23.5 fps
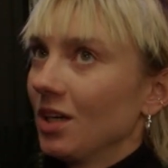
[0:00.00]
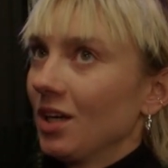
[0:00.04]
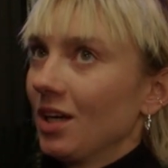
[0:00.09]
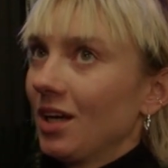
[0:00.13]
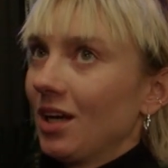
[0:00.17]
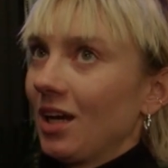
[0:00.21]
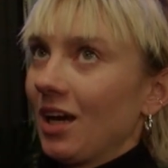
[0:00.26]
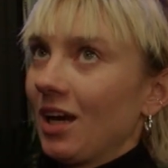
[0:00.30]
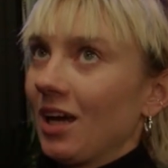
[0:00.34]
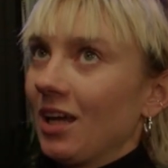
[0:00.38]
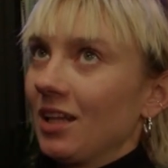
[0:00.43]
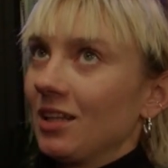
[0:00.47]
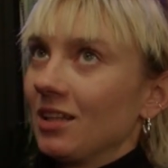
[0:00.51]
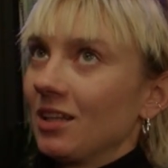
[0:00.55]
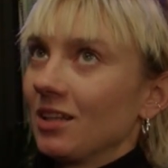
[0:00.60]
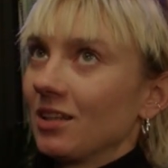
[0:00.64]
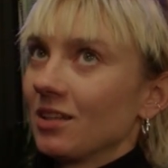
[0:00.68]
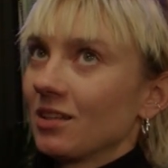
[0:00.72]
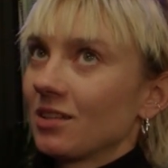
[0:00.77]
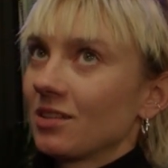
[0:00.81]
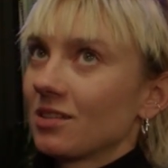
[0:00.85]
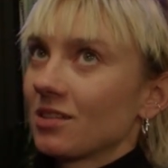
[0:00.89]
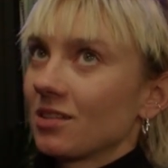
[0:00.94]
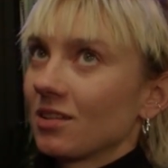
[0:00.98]
And
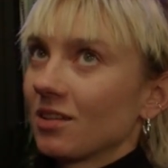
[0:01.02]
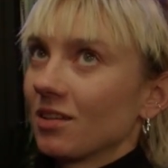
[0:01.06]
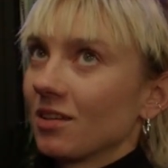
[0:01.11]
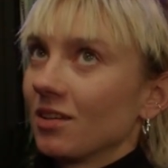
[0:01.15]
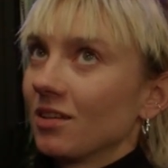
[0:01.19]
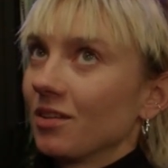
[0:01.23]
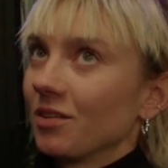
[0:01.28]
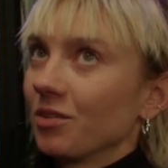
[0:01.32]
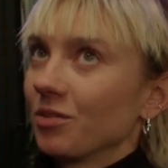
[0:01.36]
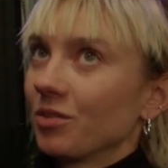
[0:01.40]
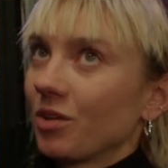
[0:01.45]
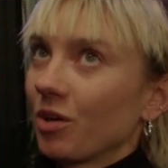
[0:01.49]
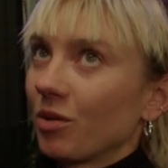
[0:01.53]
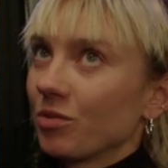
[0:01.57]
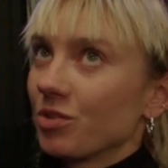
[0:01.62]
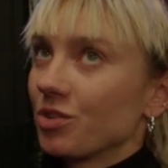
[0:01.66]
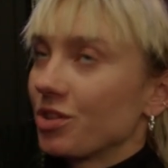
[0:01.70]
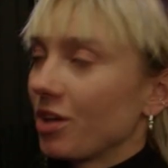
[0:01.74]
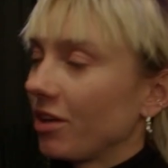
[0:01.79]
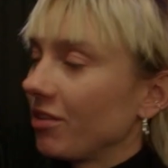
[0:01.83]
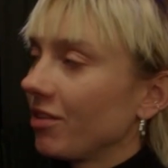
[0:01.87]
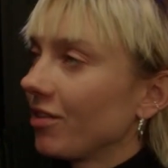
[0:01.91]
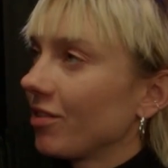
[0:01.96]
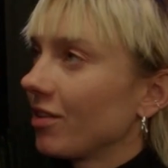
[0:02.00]
this, you know,
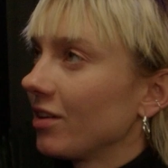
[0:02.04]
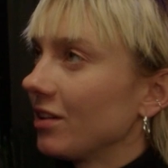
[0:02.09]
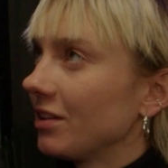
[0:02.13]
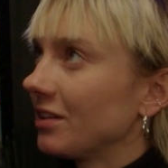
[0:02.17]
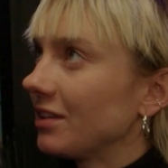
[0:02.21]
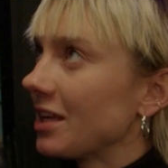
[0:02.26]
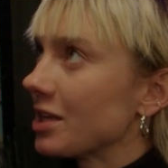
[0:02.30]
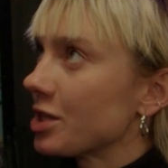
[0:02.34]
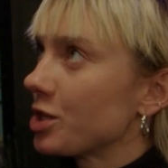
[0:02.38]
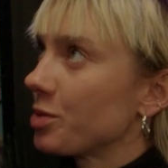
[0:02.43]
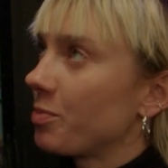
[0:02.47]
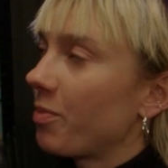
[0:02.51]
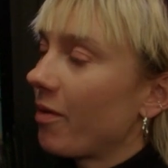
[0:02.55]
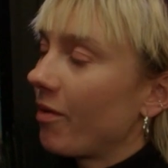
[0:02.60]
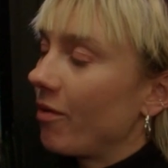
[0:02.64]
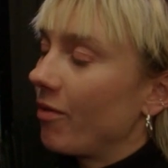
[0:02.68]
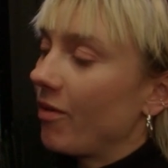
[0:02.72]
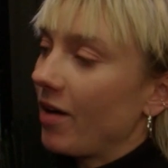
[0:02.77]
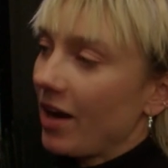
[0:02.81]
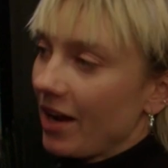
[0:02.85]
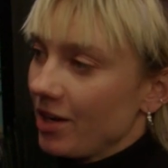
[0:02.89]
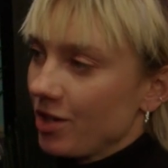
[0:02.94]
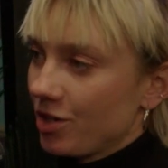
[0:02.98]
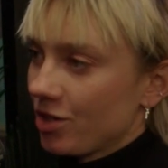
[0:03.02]
general
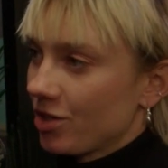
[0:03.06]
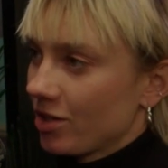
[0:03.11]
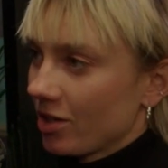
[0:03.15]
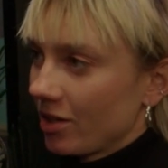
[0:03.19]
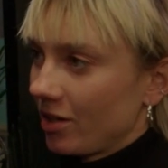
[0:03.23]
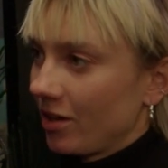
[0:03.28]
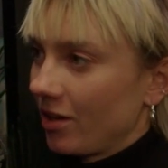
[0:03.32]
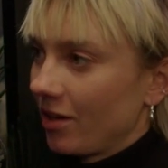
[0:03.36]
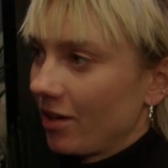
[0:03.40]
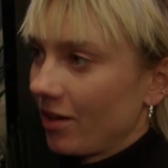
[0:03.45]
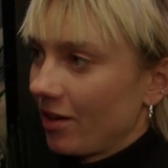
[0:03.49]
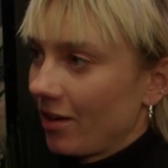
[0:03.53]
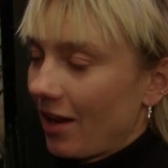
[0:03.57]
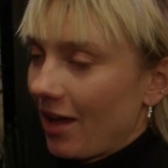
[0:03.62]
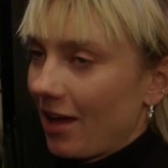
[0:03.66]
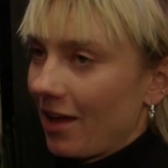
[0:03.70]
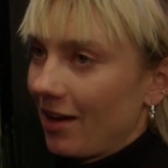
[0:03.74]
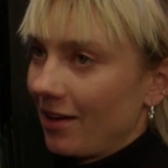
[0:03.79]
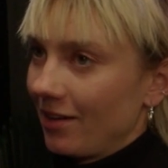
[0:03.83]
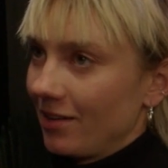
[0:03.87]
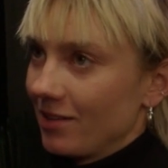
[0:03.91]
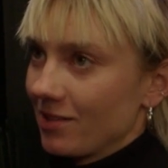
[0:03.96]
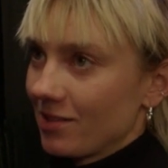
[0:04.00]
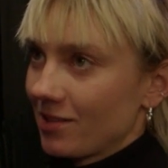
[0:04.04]
desperation
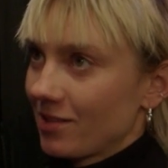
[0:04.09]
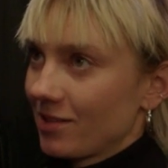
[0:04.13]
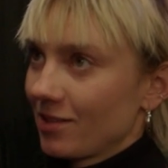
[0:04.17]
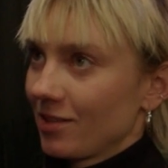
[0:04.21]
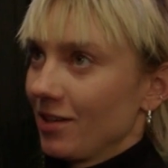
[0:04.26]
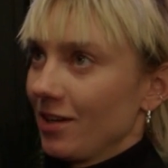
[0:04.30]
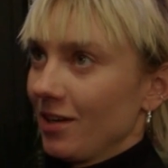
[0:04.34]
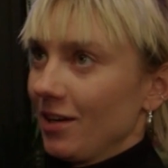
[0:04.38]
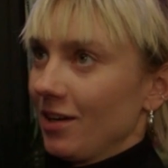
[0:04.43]
that is